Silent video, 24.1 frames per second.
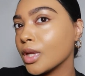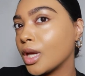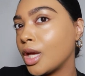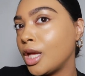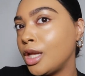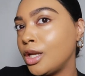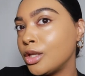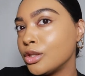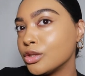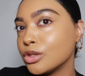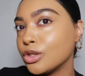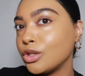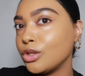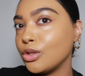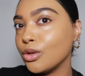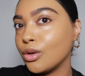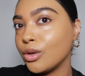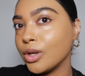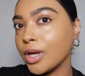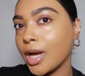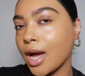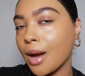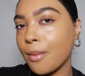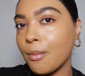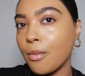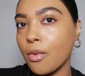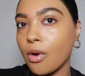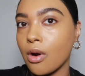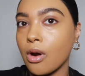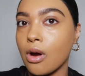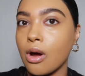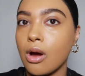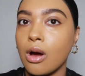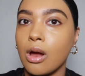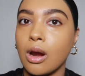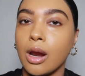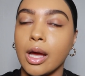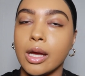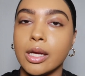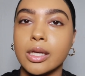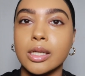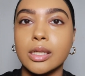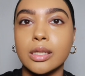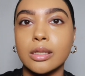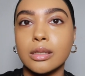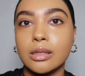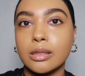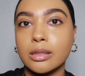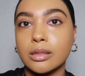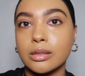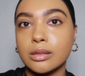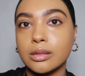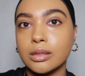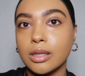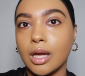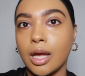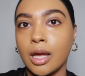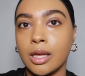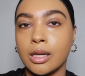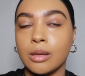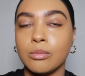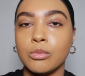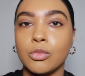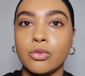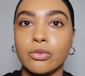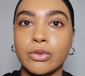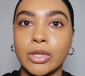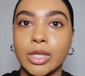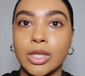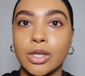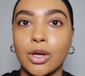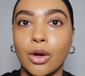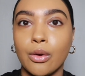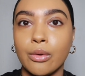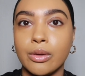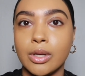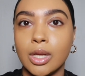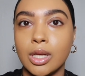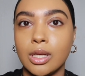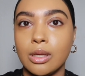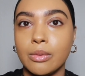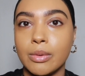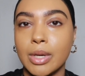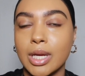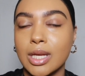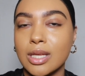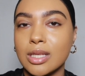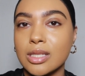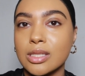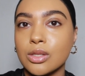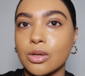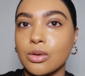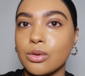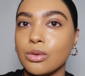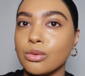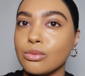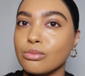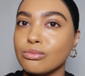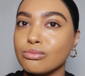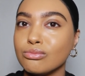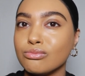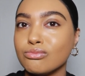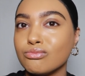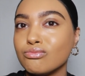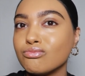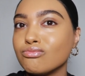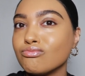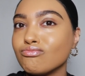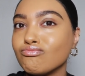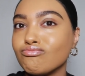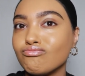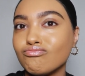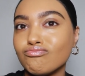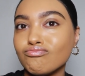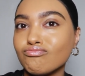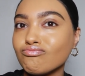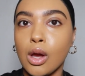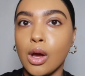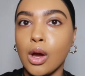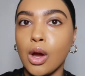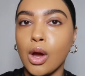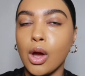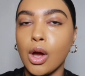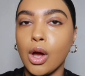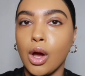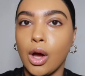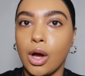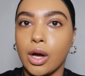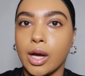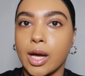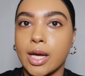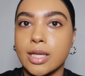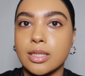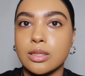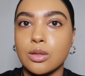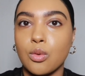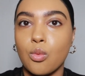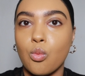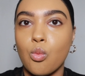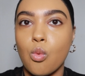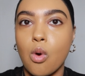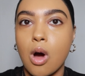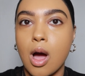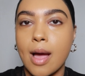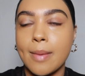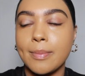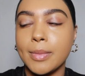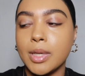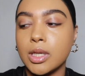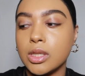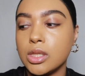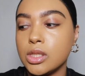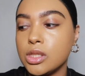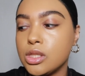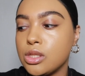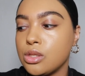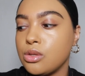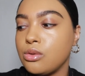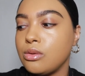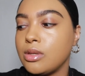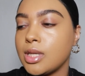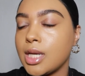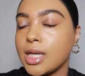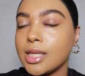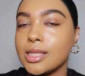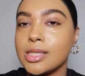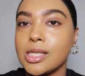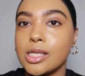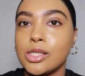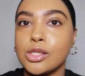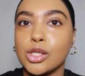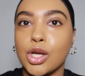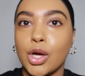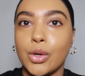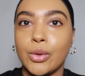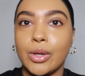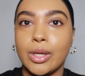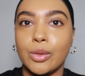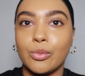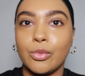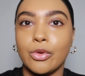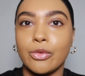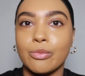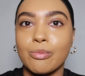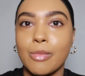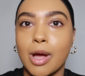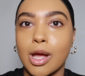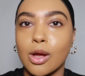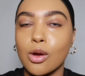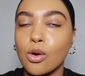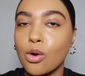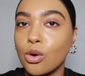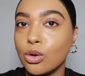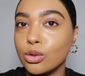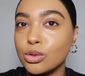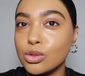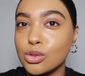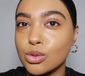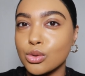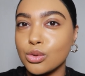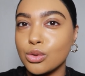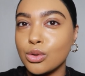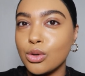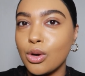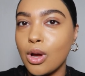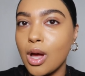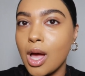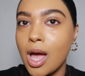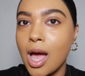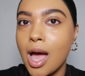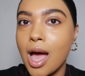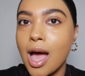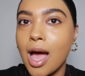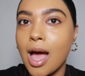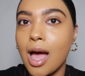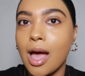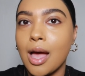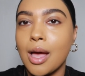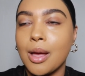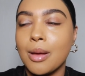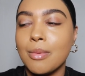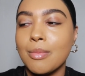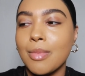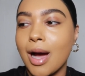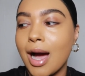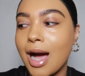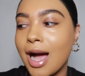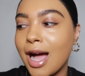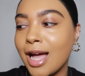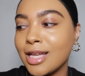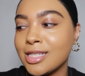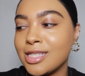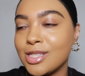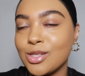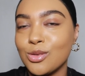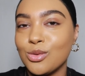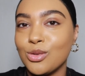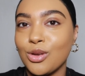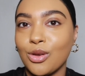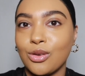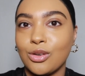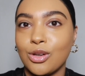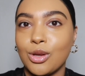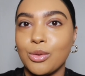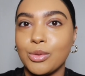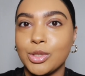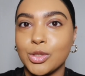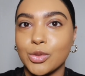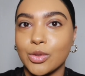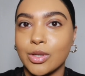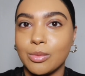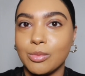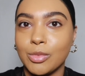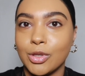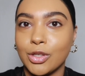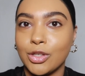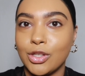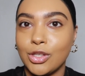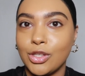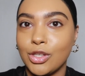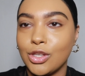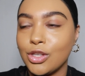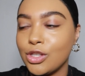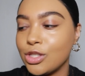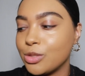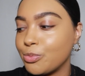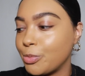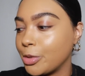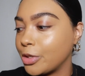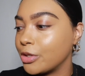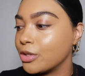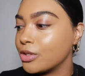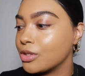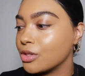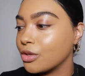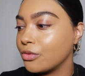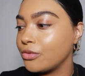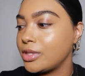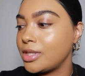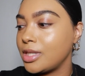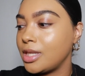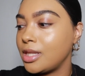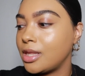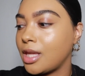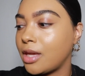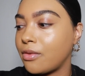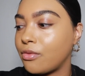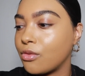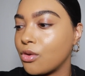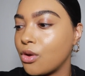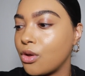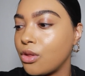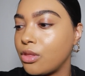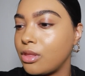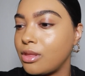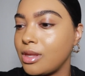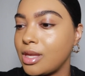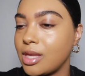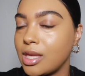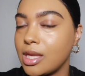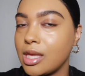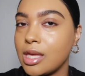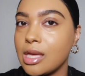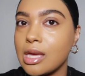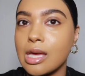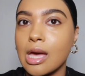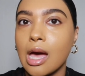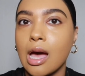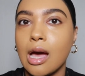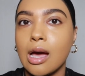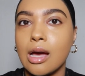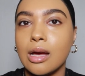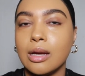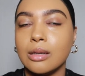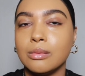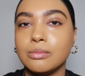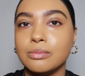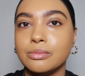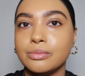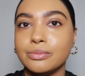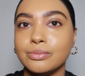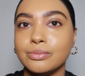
it looks cute on camera, like, and I'm not really going anywhere, so. Okay, so what I'm gonna do next is go in with my contour. I still don't know which one I'm gonna use, because obviously they've got their